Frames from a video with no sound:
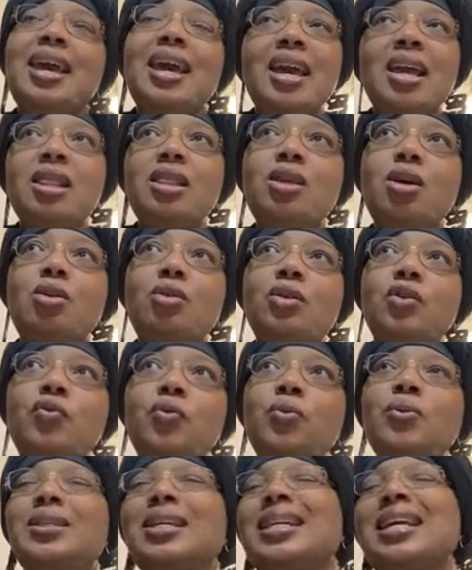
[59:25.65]
in those
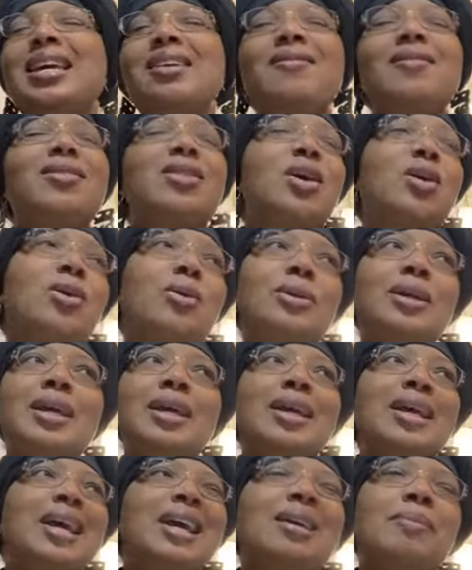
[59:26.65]
fruits, and even though
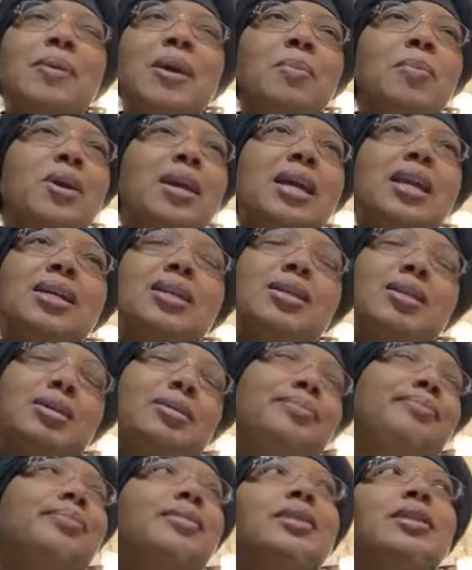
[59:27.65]
and people get
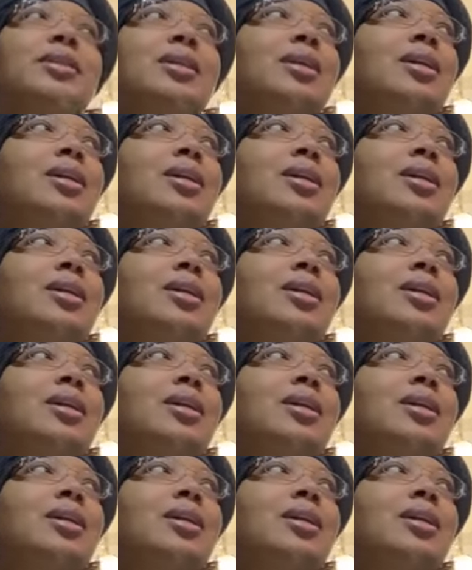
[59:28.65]
into,